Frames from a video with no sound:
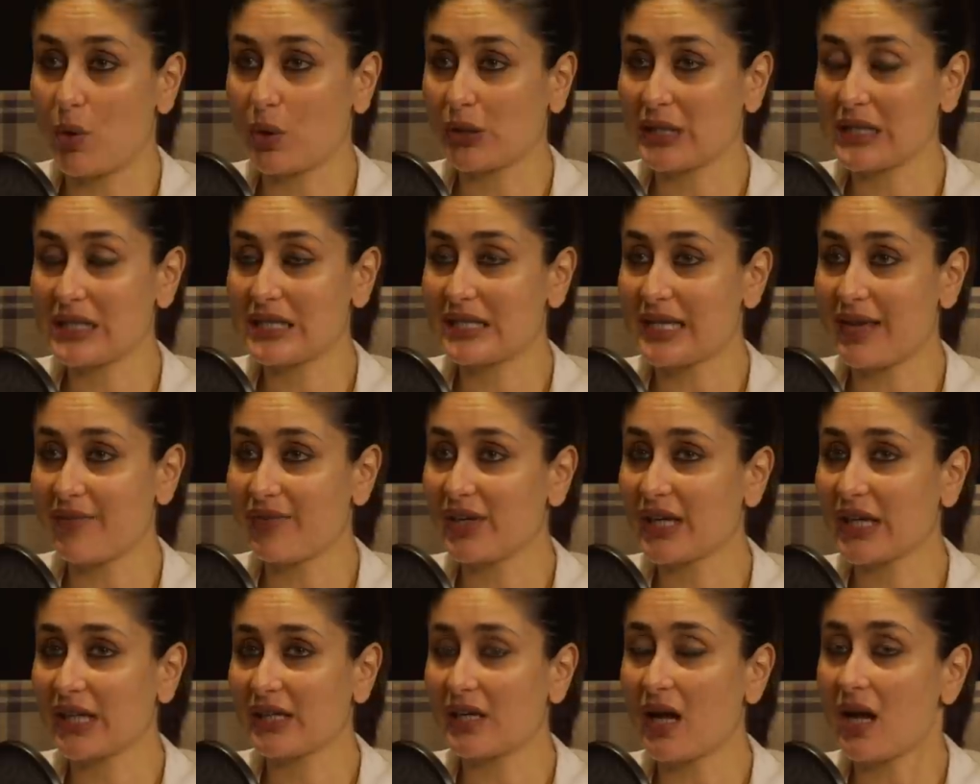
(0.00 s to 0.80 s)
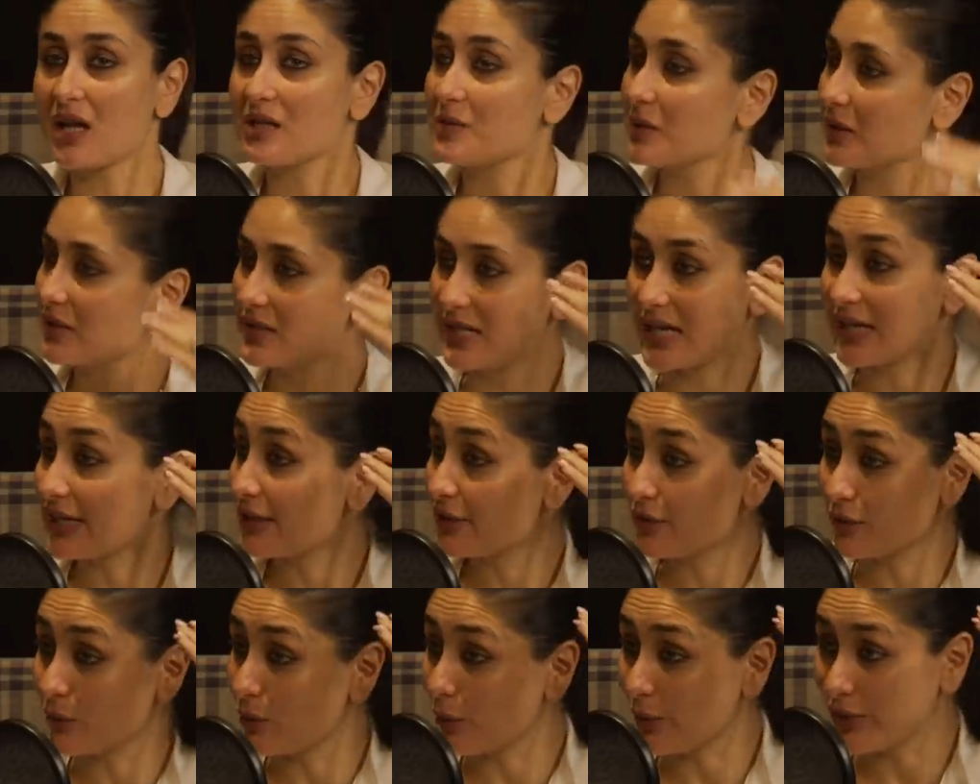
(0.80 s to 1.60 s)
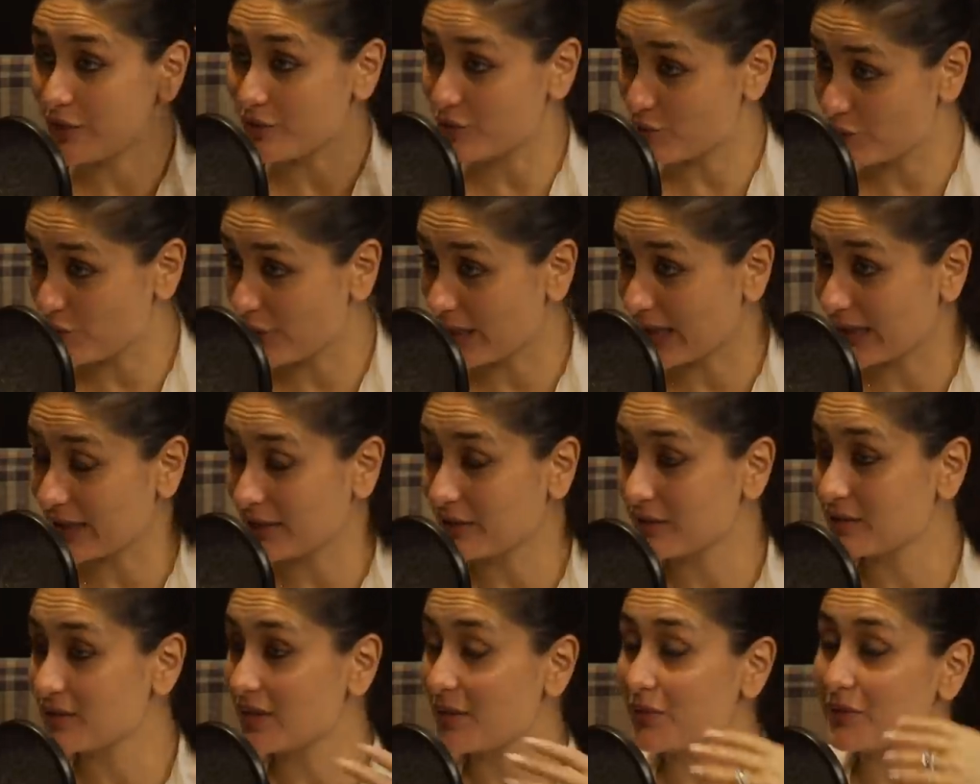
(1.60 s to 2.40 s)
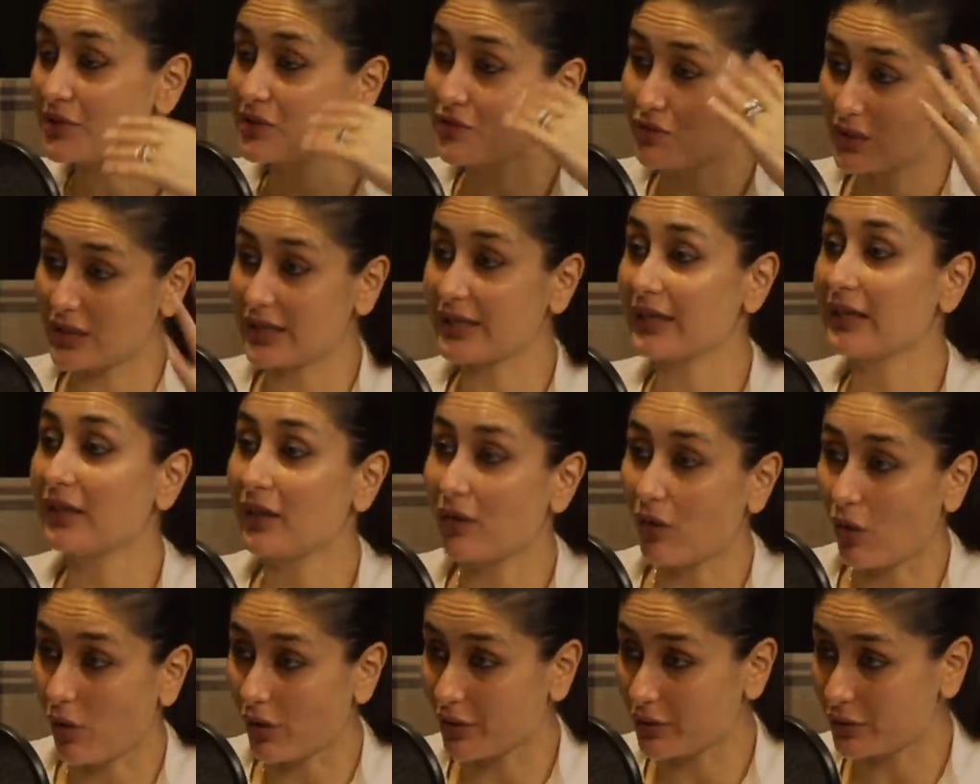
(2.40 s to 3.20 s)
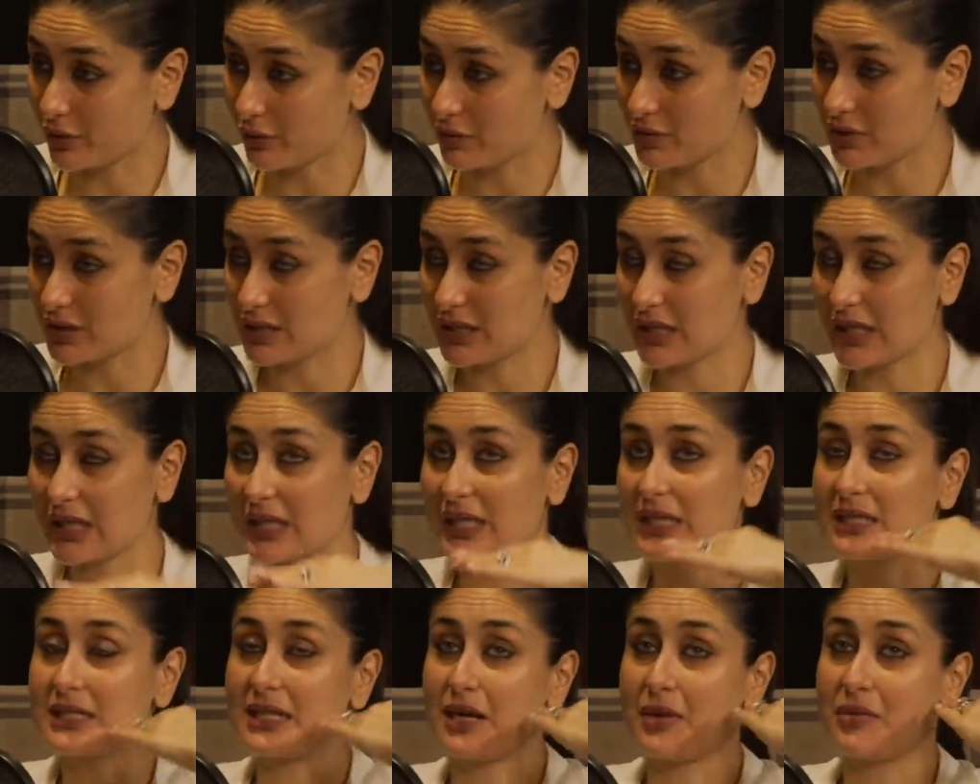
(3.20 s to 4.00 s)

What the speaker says: more than 7-8 hours because I need to go and train, because I was training a lot those days.